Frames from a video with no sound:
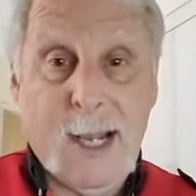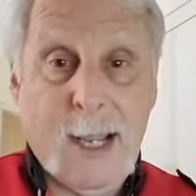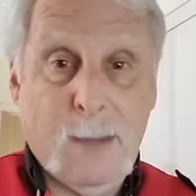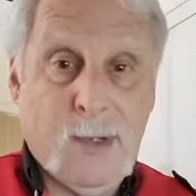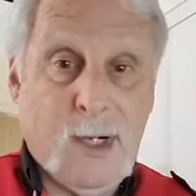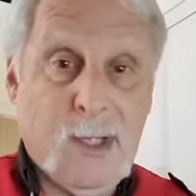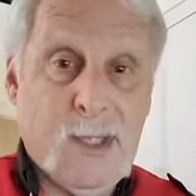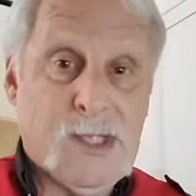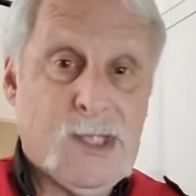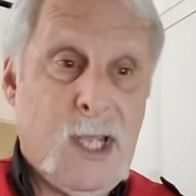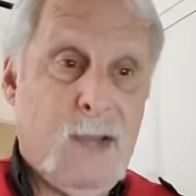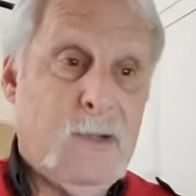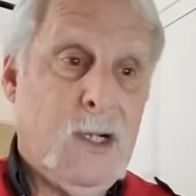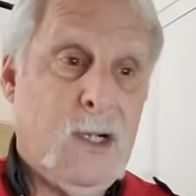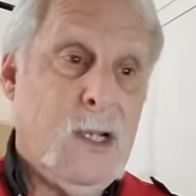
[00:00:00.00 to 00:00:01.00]
happened in the
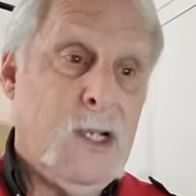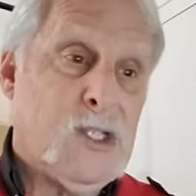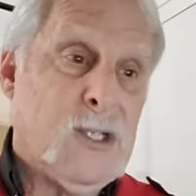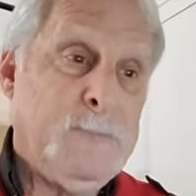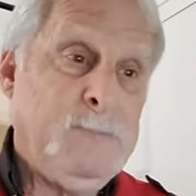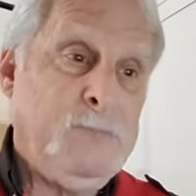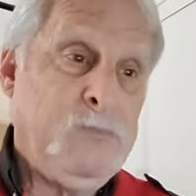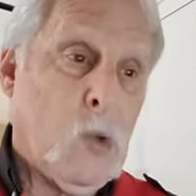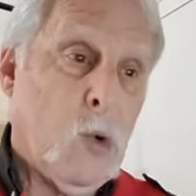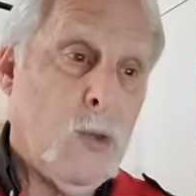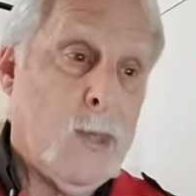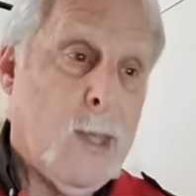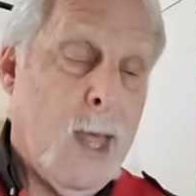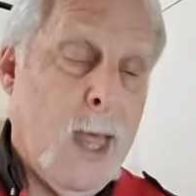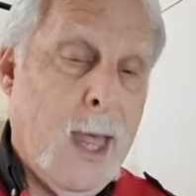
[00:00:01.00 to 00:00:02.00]
70s,
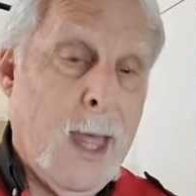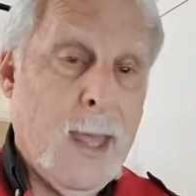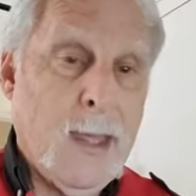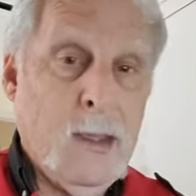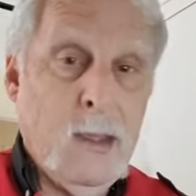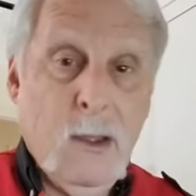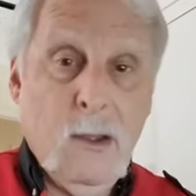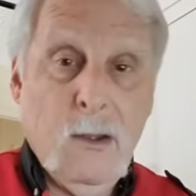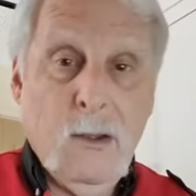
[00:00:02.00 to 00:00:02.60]
or the high